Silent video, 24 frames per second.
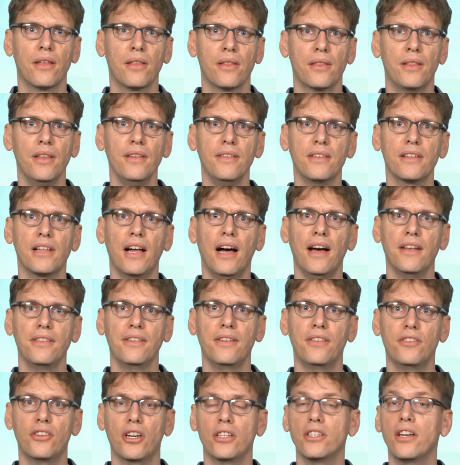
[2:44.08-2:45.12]
This class
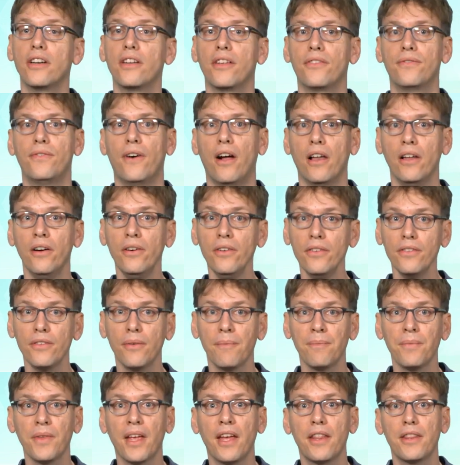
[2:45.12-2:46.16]
is structured as follows.
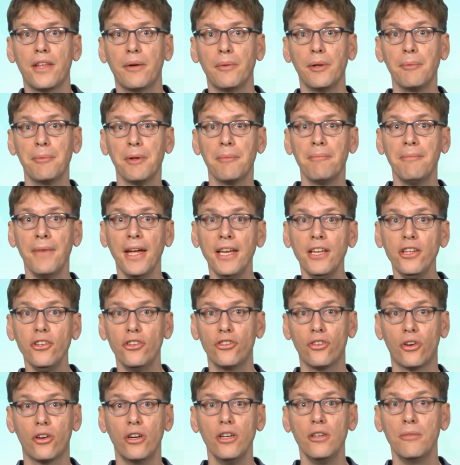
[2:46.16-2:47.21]
There will be many
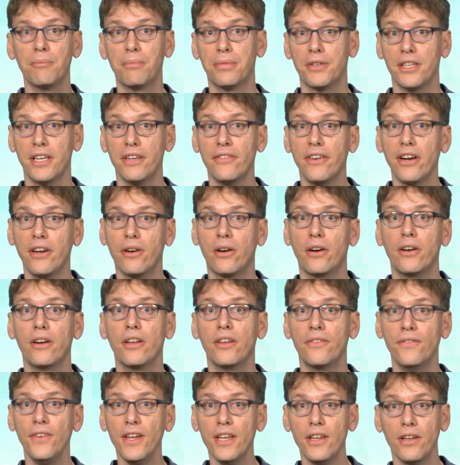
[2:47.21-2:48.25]
short
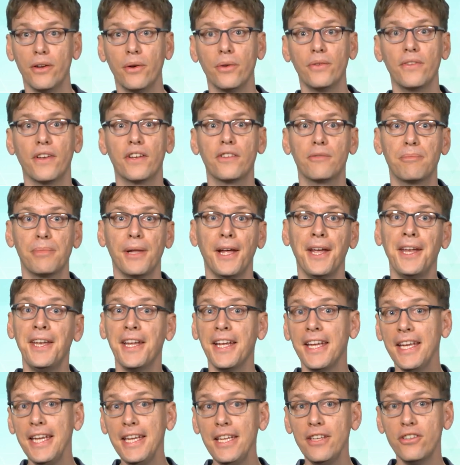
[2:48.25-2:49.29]
pre-recorded videos
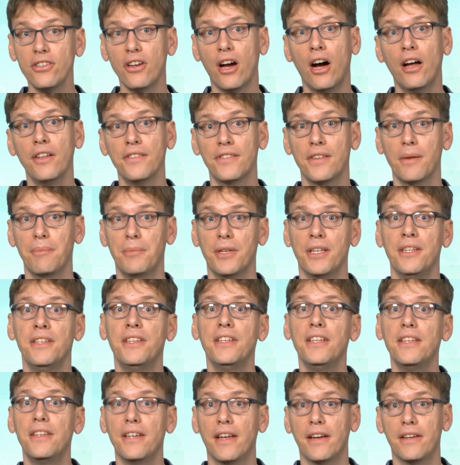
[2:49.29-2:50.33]
explaining each concept in
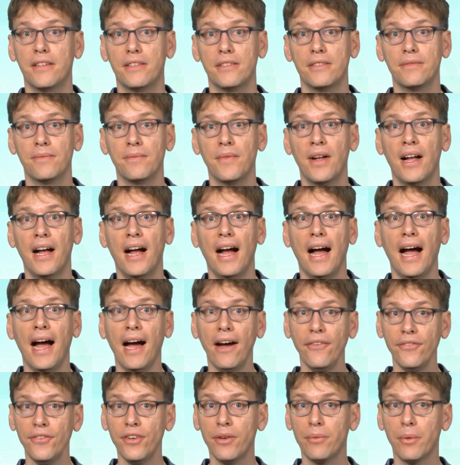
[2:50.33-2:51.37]
detail.
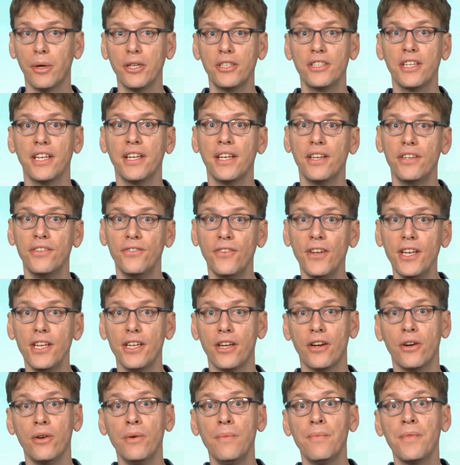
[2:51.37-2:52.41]
After watching each
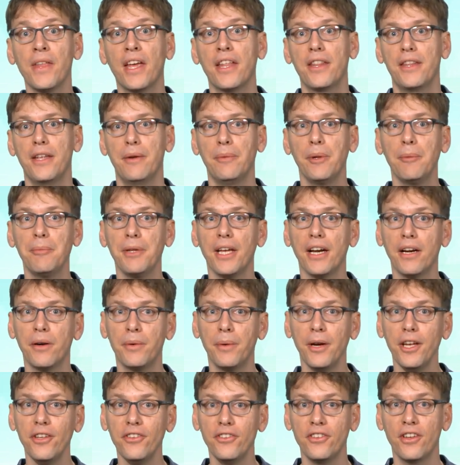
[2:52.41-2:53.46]
video, there will be a
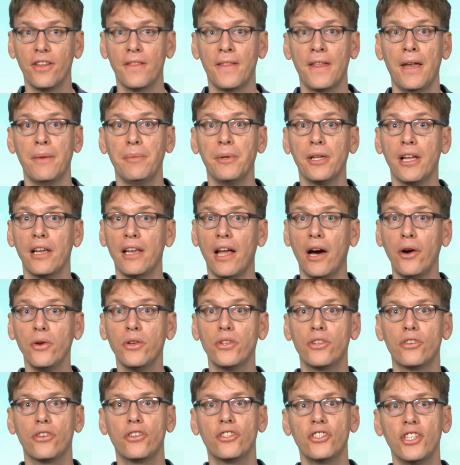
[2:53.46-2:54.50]
question that will allow you
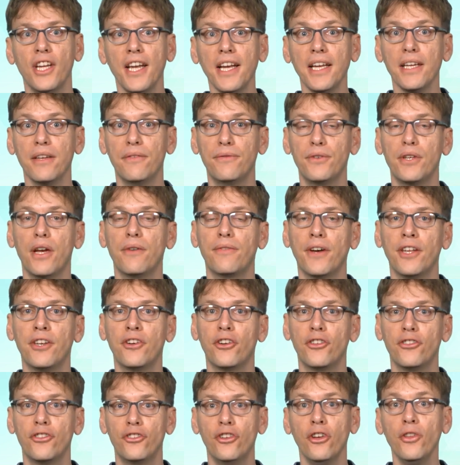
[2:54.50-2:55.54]
to check if you have
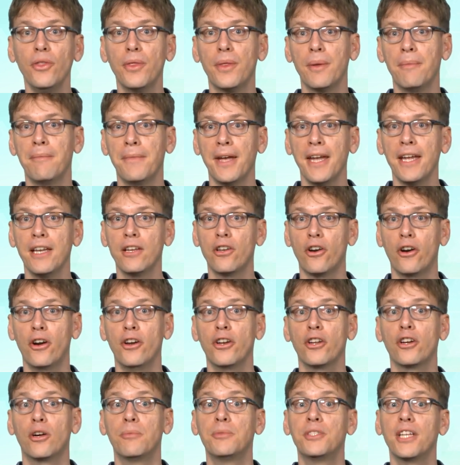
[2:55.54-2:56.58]
understood the main
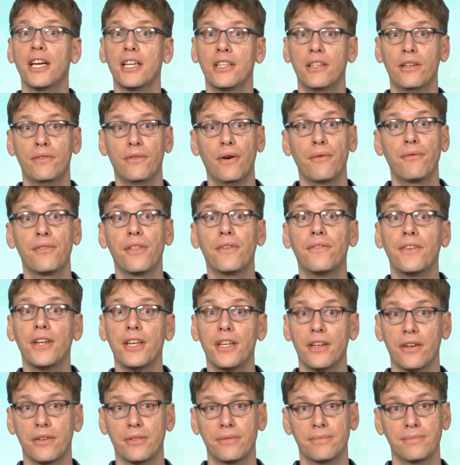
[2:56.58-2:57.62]
learning objective of the
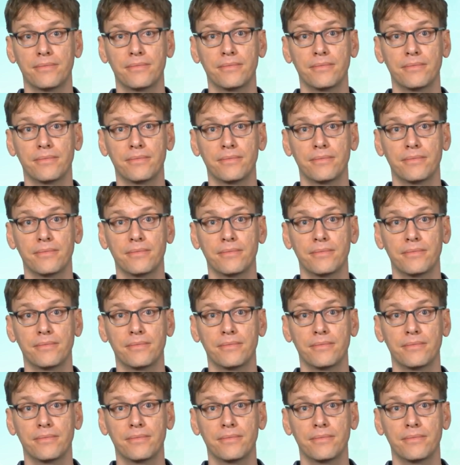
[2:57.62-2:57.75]
video.